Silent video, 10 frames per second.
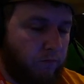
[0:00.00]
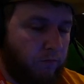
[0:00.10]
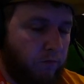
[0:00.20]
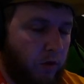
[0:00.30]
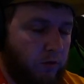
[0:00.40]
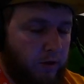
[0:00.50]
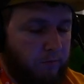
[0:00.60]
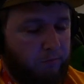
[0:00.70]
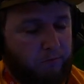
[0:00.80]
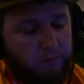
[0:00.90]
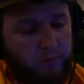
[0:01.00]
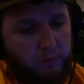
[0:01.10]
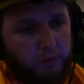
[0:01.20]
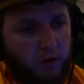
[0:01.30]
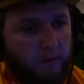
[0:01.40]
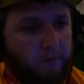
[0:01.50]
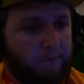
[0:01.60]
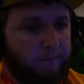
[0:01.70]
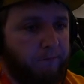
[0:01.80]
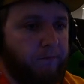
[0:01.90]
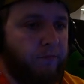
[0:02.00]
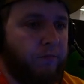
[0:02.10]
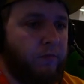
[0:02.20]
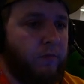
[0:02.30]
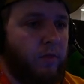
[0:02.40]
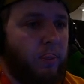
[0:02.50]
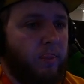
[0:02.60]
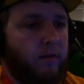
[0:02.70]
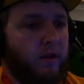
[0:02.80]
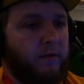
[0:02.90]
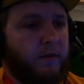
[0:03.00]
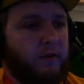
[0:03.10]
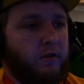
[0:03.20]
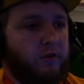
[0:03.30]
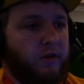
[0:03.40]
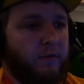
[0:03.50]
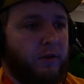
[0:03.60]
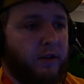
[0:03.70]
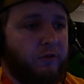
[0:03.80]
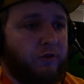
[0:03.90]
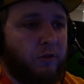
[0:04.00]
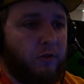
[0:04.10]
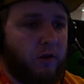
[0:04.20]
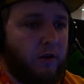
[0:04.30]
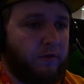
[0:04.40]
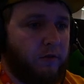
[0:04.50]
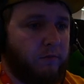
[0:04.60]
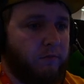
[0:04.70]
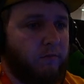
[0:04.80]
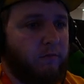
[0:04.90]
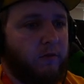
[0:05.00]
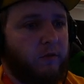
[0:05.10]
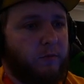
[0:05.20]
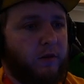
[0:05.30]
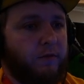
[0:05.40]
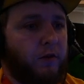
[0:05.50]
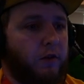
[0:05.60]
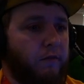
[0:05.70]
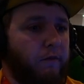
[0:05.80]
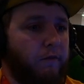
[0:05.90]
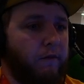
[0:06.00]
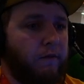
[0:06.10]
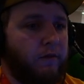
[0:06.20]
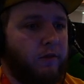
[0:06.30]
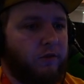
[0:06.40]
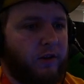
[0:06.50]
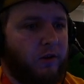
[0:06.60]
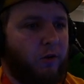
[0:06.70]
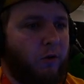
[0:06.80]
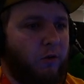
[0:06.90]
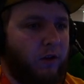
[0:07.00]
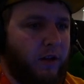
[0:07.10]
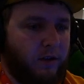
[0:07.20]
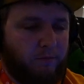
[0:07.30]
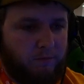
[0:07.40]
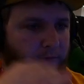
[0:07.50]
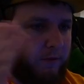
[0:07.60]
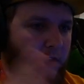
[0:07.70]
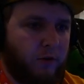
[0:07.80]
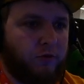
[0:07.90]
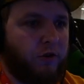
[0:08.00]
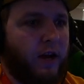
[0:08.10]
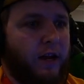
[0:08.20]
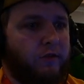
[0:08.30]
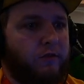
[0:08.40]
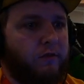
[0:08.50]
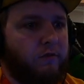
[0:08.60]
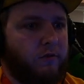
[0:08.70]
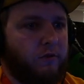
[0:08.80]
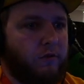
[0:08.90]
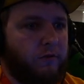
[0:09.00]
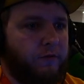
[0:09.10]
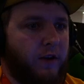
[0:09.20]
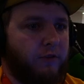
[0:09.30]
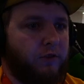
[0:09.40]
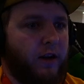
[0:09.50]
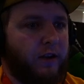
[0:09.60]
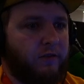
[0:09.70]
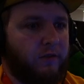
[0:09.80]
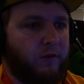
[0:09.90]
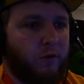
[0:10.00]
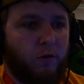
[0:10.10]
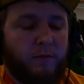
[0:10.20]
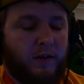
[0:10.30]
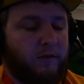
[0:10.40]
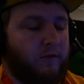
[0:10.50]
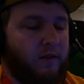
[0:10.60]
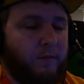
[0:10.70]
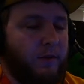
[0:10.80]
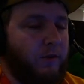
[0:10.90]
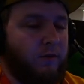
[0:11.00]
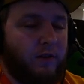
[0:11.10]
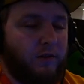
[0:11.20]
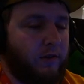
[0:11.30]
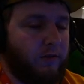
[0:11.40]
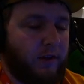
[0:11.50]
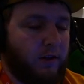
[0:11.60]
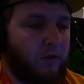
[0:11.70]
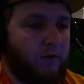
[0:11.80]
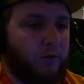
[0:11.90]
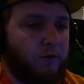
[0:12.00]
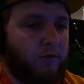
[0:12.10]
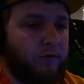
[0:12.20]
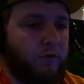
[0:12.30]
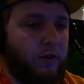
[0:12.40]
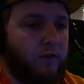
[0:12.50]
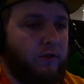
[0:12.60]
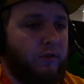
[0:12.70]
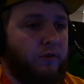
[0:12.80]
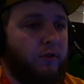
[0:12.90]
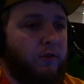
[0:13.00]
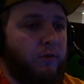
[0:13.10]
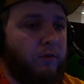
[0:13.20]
Okay, no problem. Maybe another time I can show it off. It's pretty fun. There's like a whole like final tracks or 5 tracks, and you go up against a CPU that does like all sorts of craziness to you.